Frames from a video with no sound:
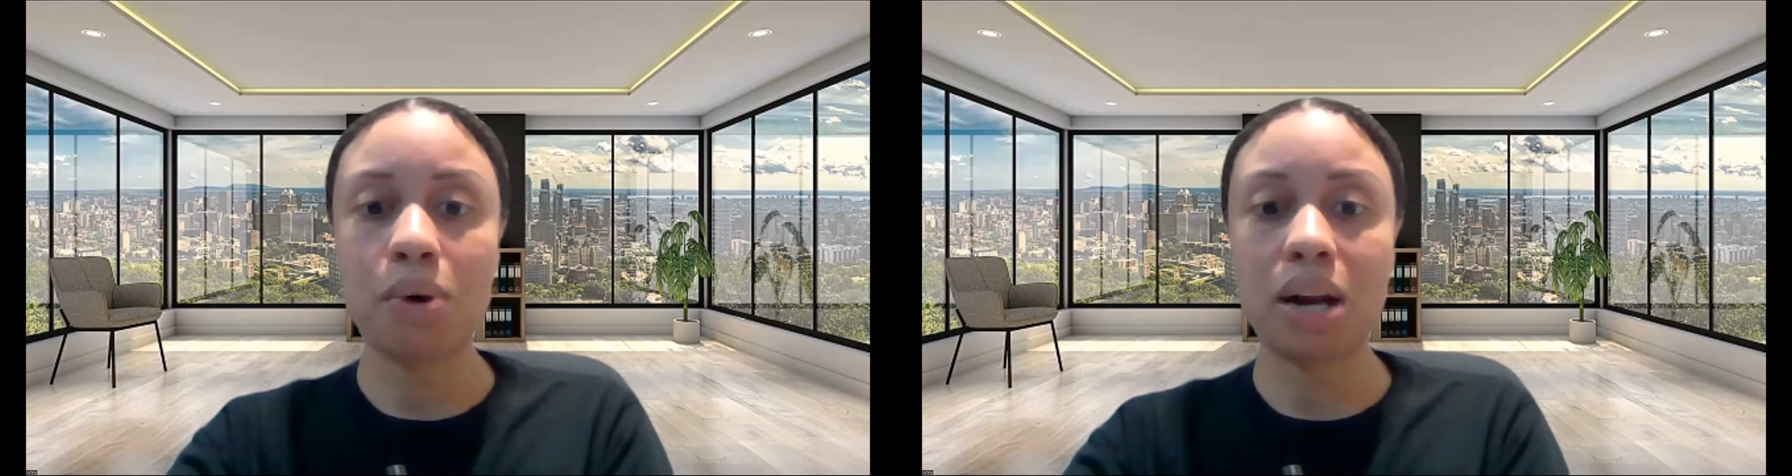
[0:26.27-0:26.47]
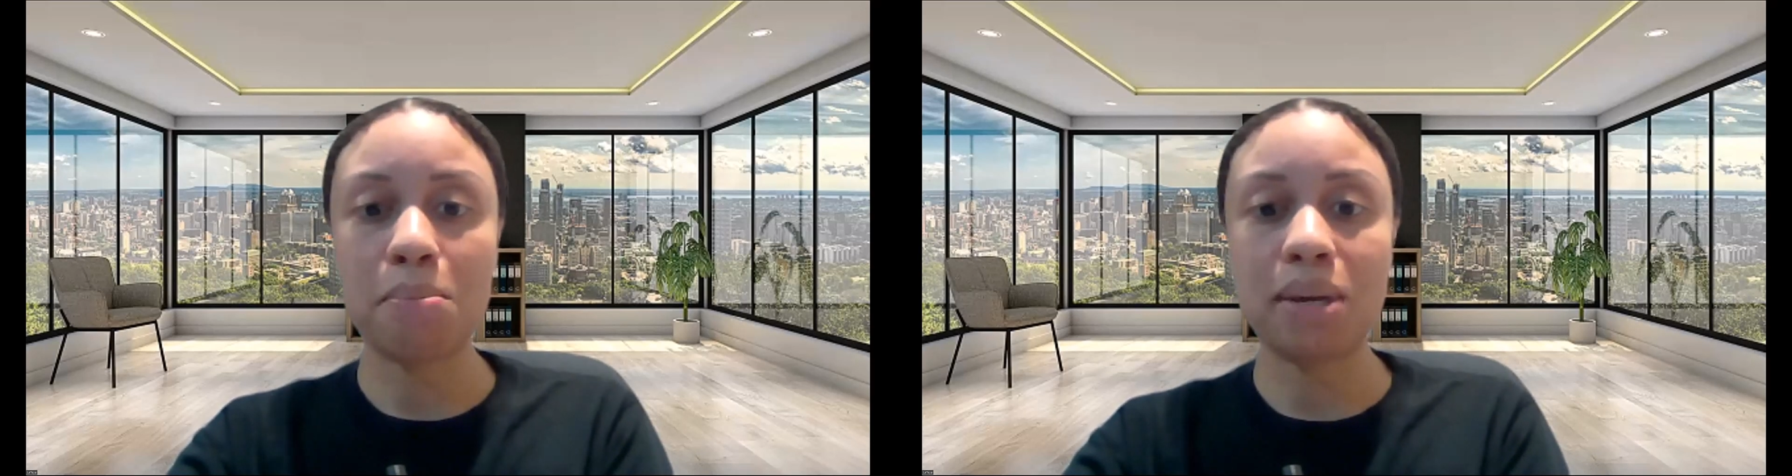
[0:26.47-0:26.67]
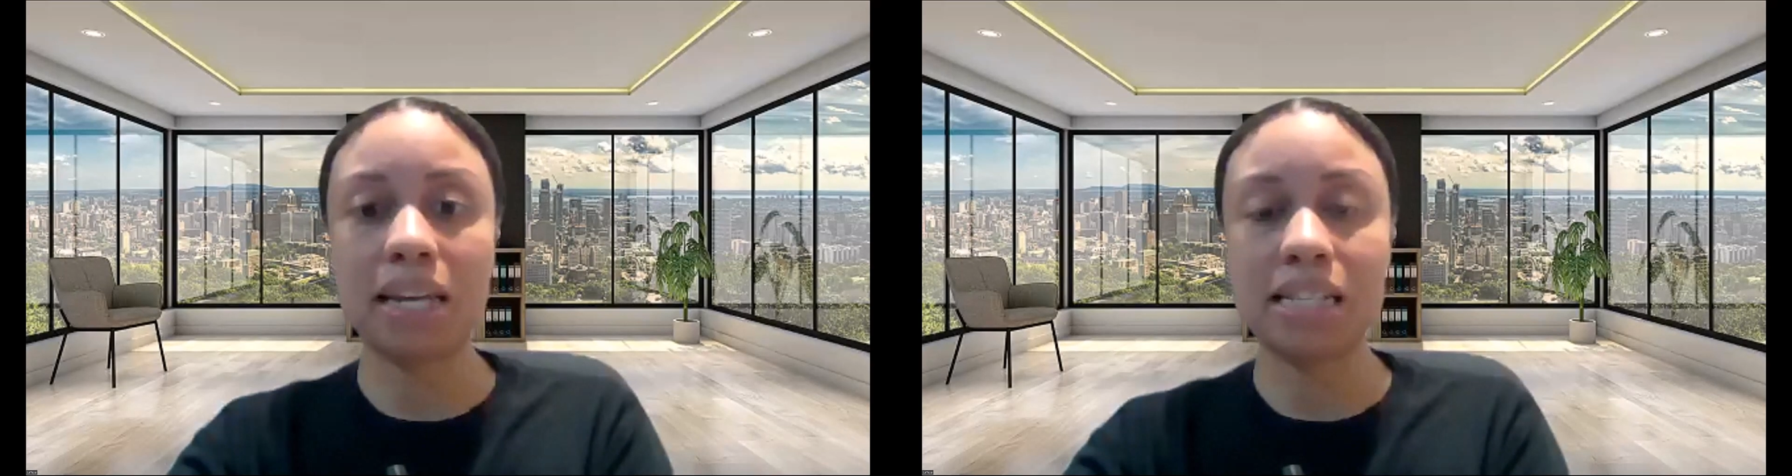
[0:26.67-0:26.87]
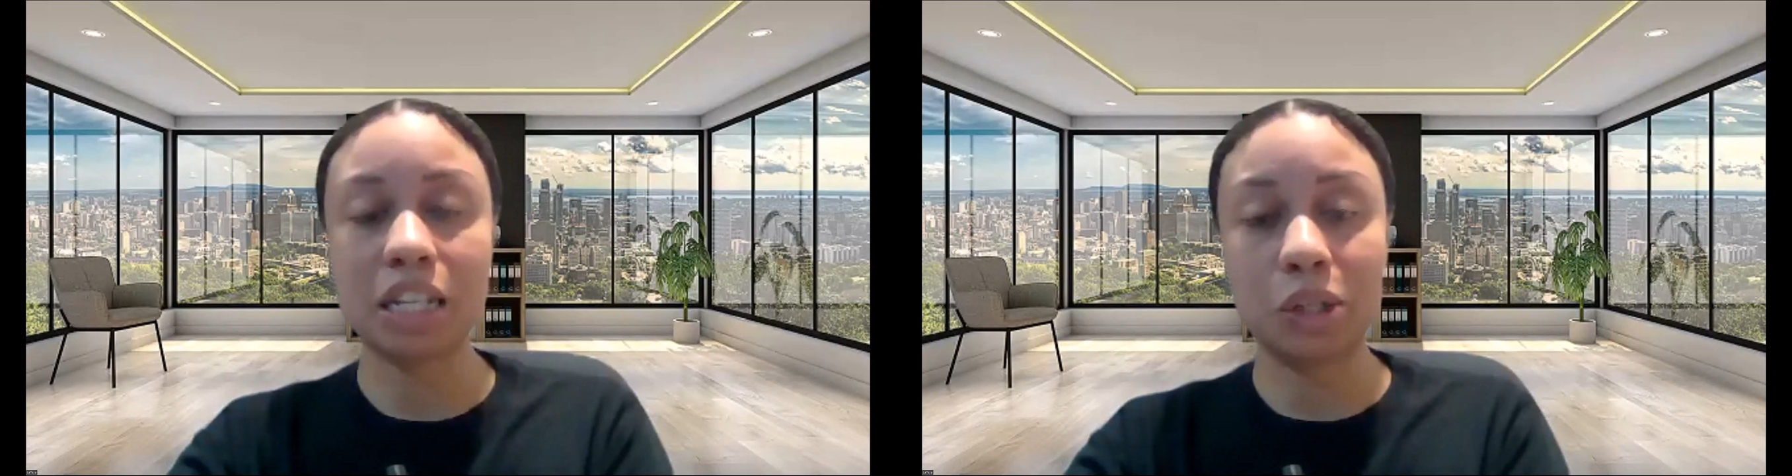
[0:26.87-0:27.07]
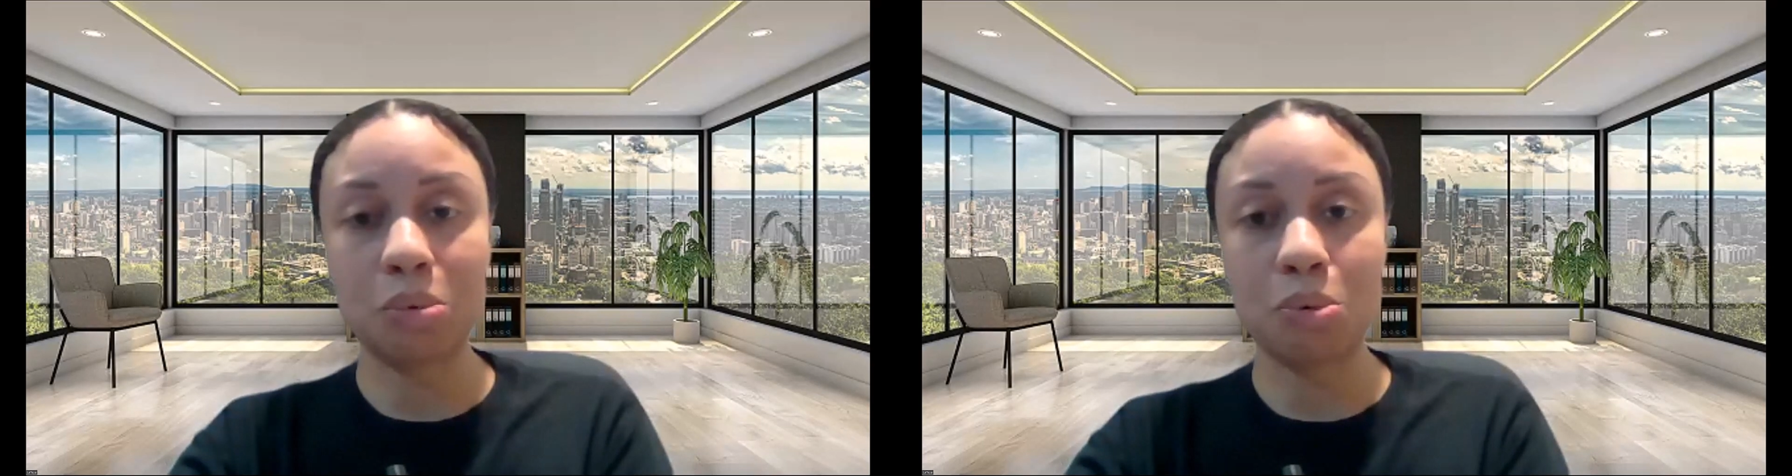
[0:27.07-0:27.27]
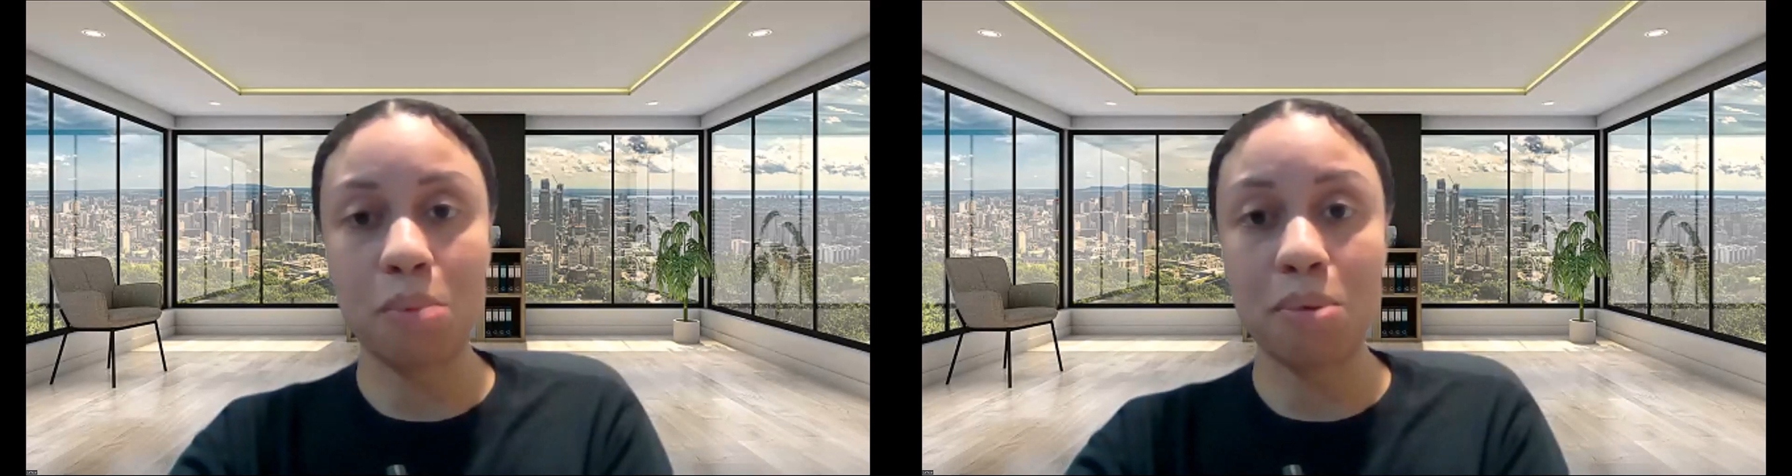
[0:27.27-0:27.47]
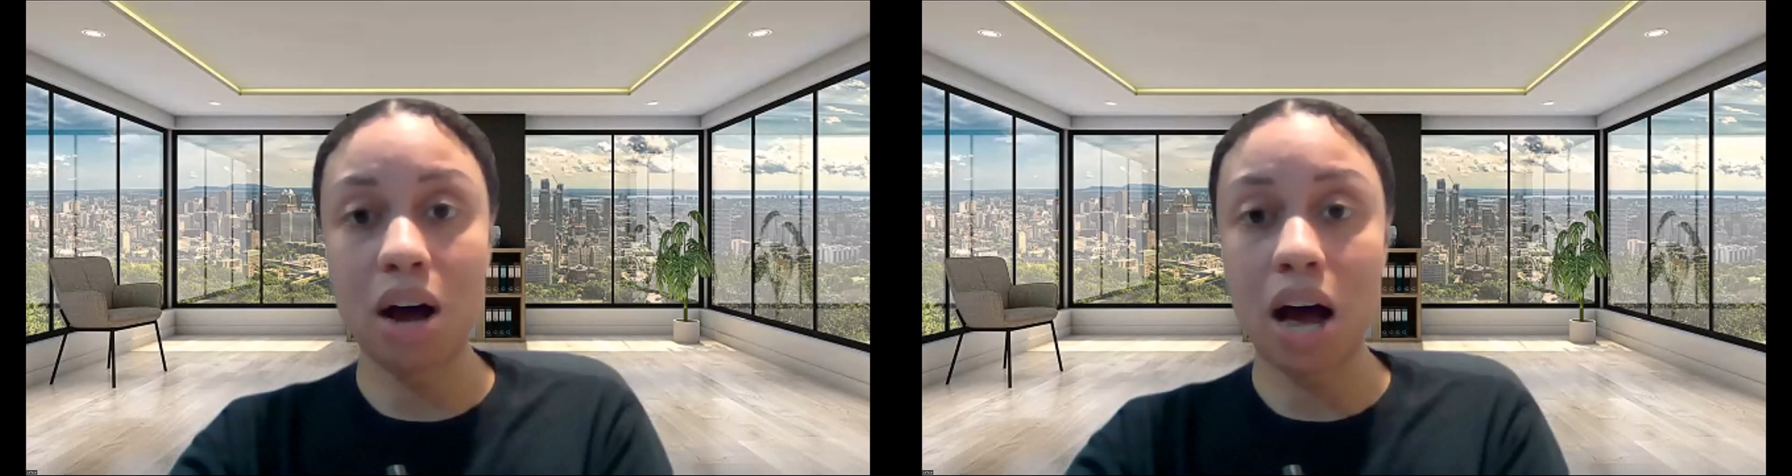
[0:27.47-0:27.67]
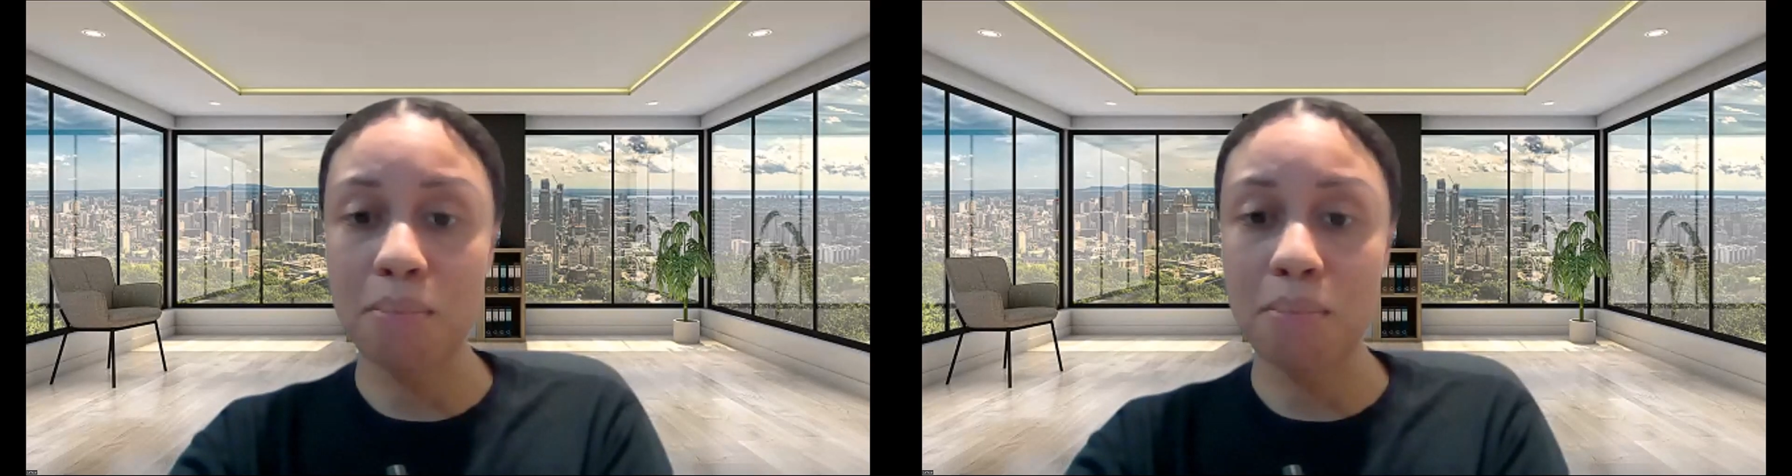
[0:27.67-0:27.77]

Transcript: when I began to learn more about